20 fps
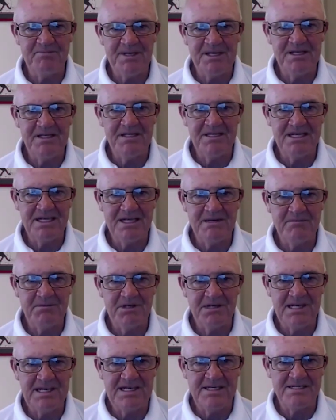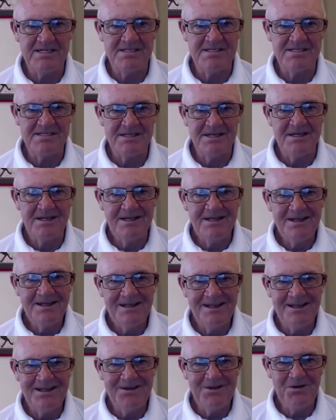big indelible letters
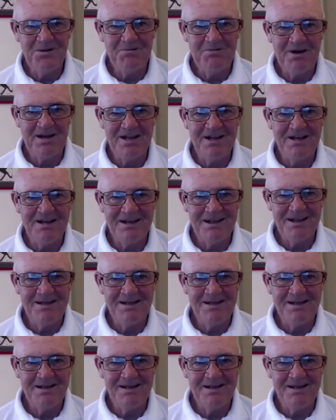in your brain.